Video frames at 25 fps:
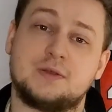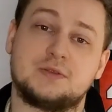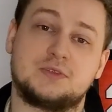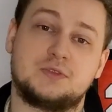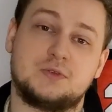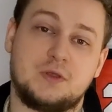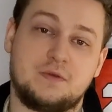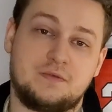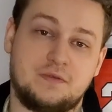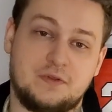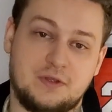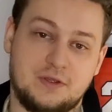
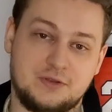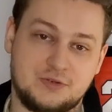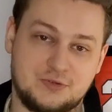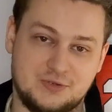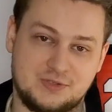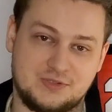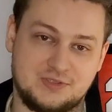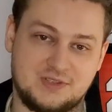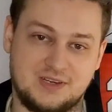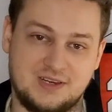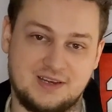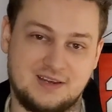So if you're
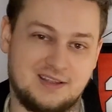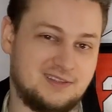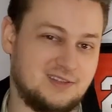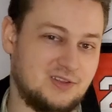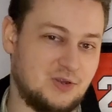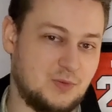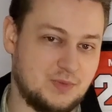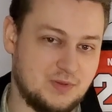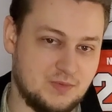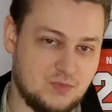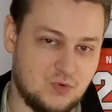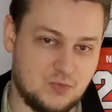interested in a
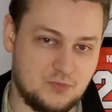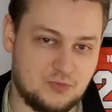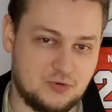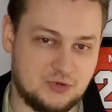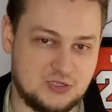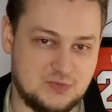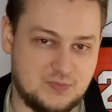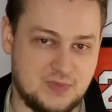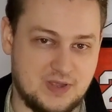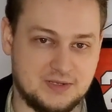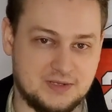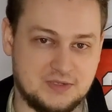little bit more
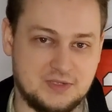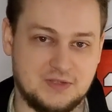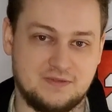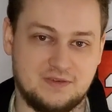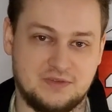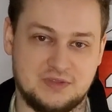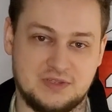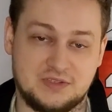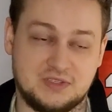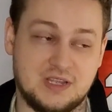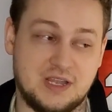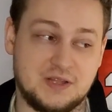perspective on
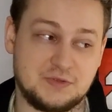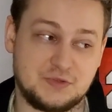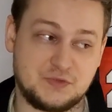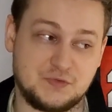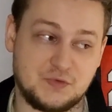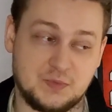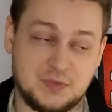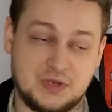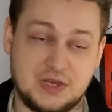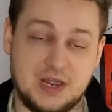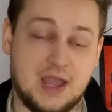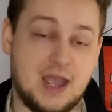the Sens
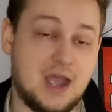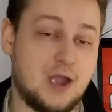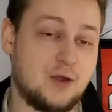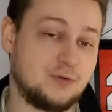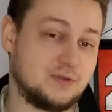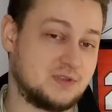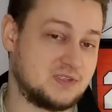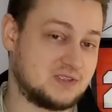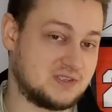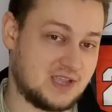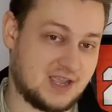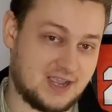from an
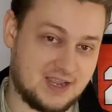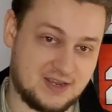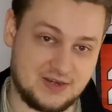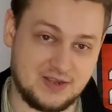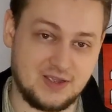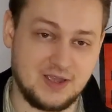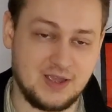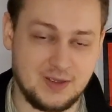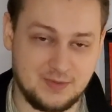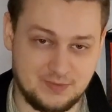outside